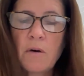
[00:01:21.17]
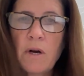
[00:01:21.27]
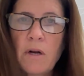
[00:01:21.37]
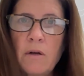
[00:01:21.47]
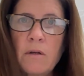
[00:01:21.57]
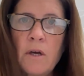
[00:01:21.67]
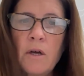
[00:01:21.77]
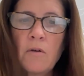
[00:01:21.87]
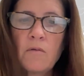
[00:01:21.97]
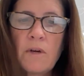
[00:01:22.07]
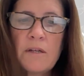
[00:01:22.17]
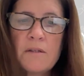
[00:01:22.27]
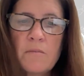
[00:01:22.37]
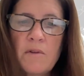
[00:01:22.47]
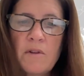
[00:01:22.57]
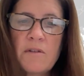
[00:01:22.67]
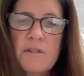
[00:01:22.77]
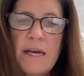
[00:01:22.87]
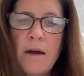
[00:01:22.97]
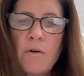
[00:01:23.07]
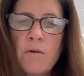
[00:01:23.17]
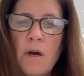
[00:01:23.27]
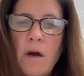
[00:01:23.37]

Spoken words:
want to write some of this down.